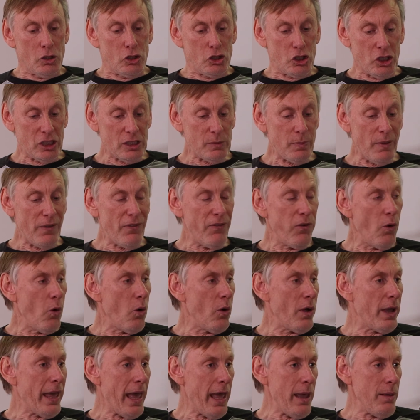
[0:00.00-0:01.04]
just
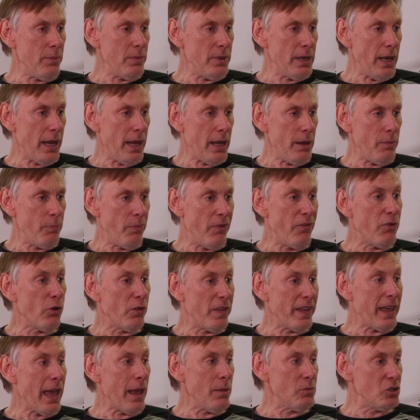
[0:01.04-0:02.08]
before game day, before
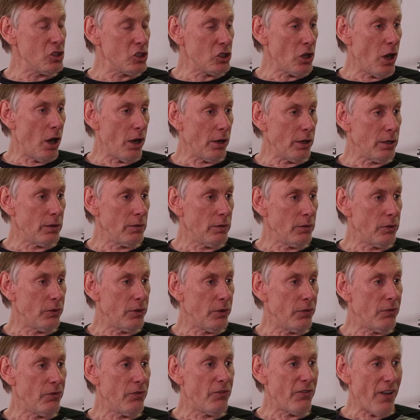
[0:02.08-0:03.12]
the game started,
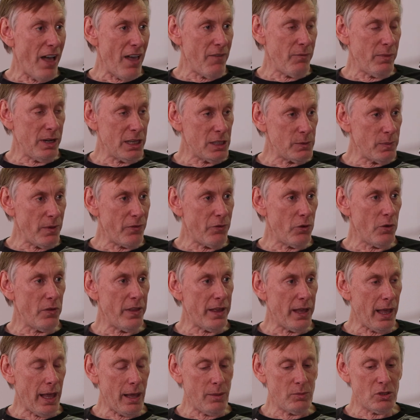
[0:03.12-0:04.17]
5 minutes before
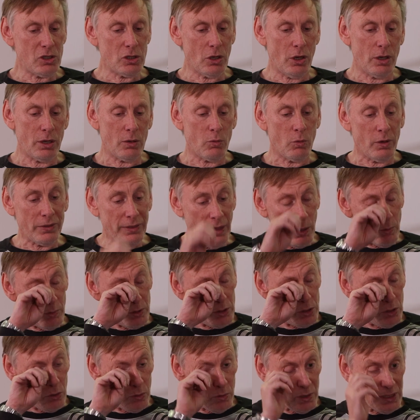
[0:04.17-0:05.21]
the game started, what they
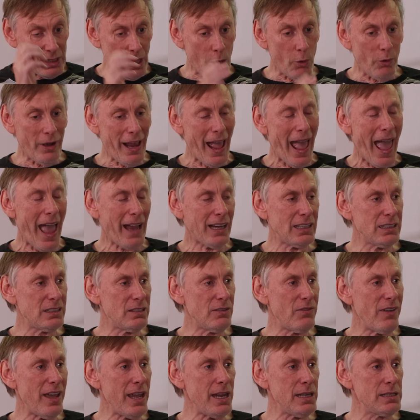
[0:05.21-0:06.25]
would do is they would
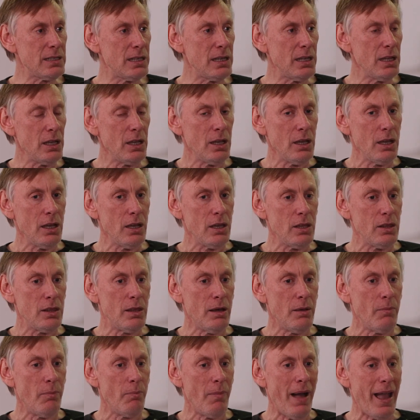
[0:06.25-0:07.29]
activate
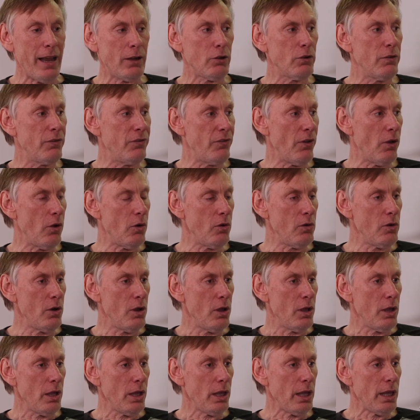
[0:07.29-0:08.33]
the microphone
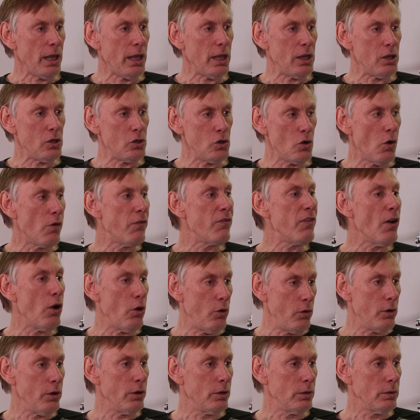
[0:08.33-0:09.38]
in your
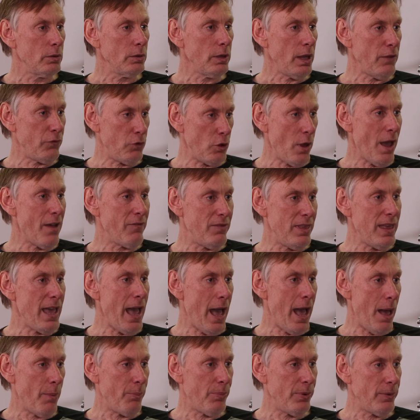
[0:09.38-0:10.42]
phone if you have the
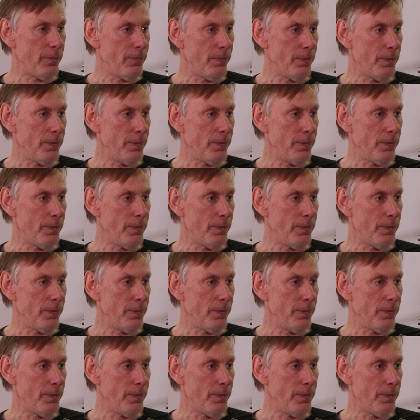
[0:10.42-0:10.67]
app.